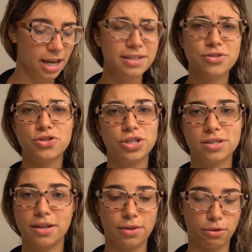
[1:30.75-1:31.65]
and this is
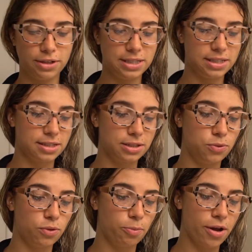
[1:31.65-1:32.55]
just a 360
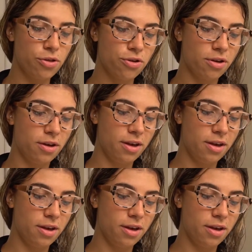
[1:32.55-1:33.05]
toothbrush.